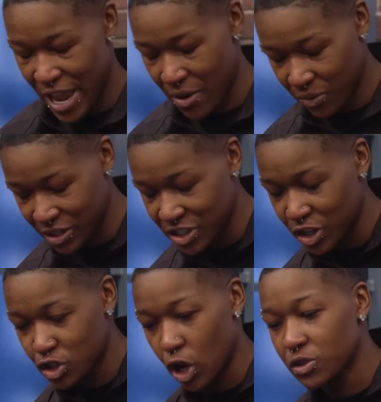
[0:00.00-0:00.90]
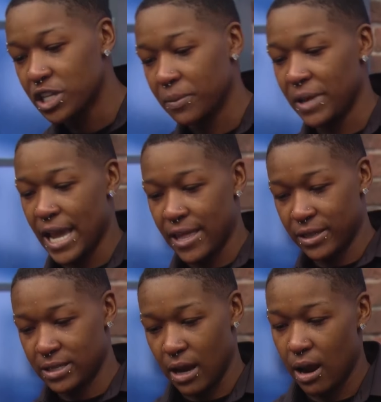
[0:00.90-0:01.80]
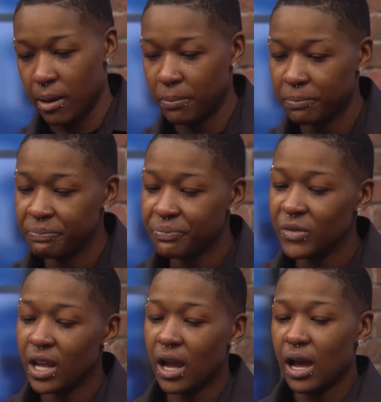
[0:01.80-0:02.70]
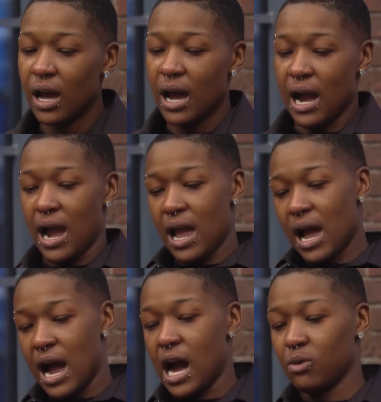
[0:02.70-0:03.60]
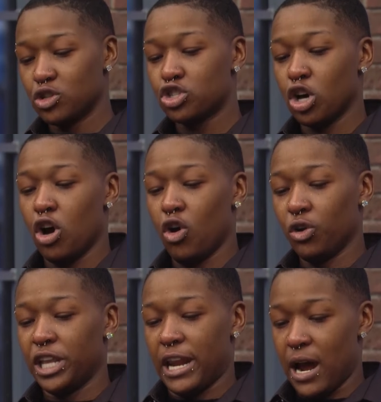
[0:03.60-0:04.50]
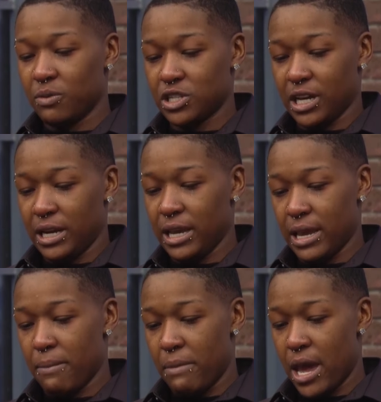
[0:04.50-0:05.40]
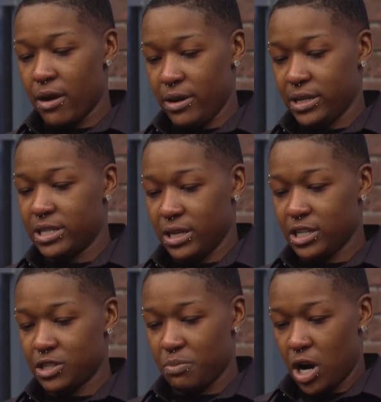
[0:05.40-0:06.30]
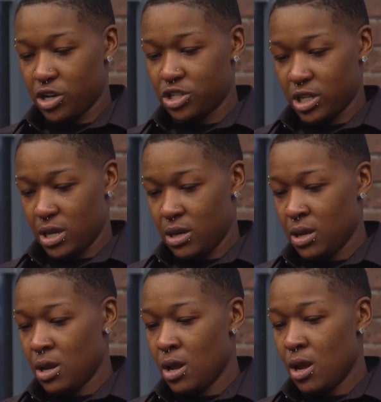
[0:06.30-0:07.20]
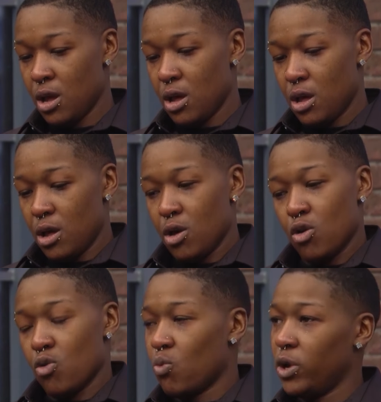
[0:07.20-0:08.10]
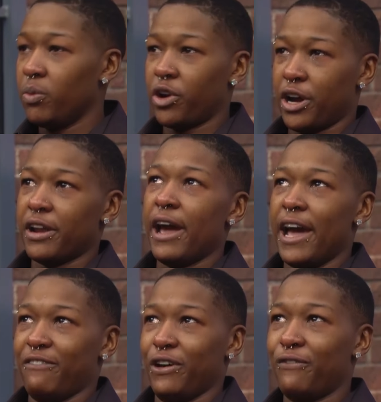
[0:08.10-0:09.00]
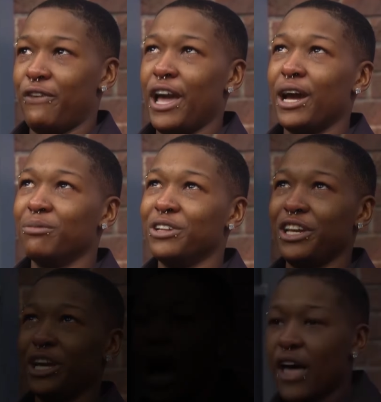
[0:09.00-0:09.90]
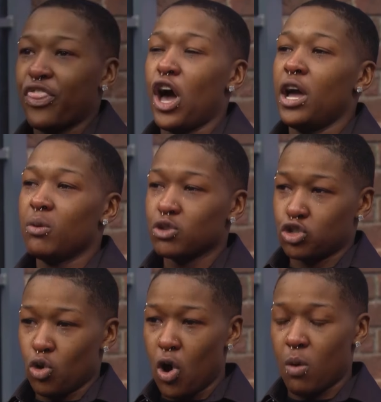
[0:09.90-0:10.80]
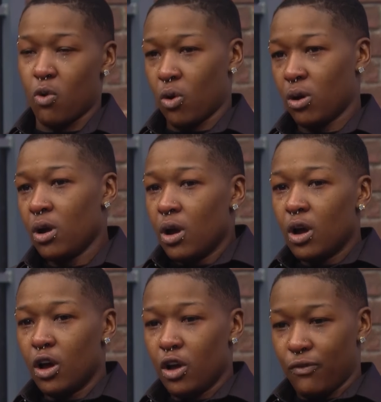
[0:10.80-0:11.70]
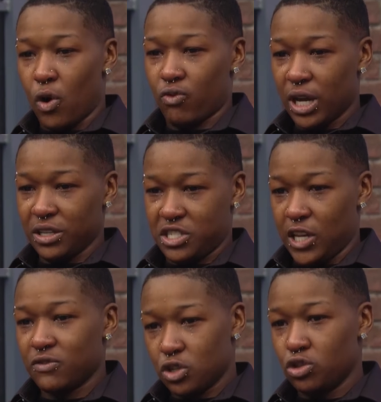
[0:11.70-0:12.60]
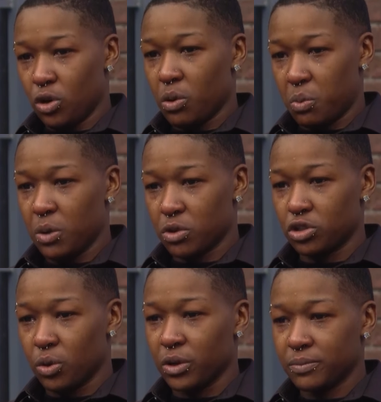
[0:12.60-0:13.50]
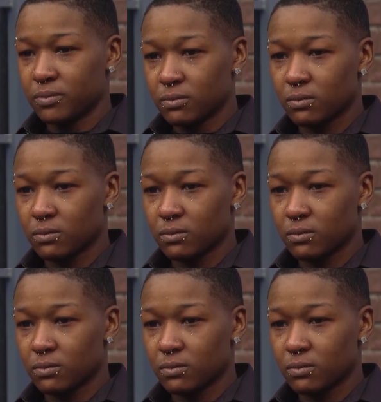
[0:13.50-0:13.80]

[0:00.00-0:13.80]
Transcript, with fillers: that was assaulting me at the time. I was told that I was gonna get married to this person we were gonna have a family. I thought it was normal for relatives to do what we were doing.